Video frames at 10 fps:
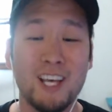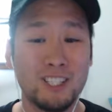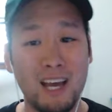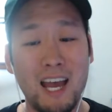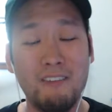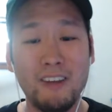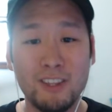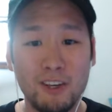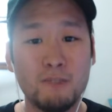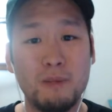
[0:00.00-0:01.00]
So having
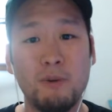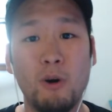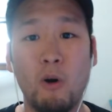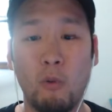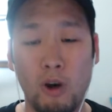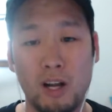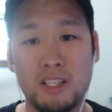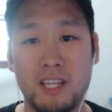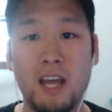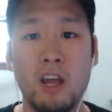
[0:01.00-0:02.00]
those people watch
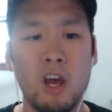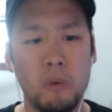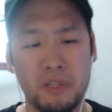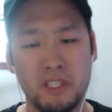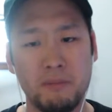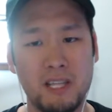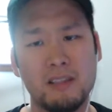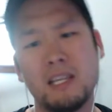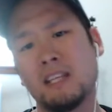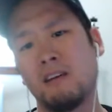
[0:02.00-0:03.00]
that with something that
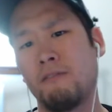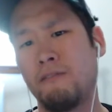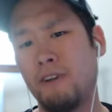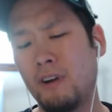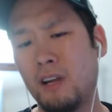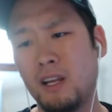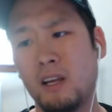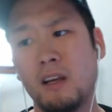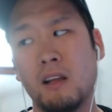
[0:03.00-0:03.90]
takes very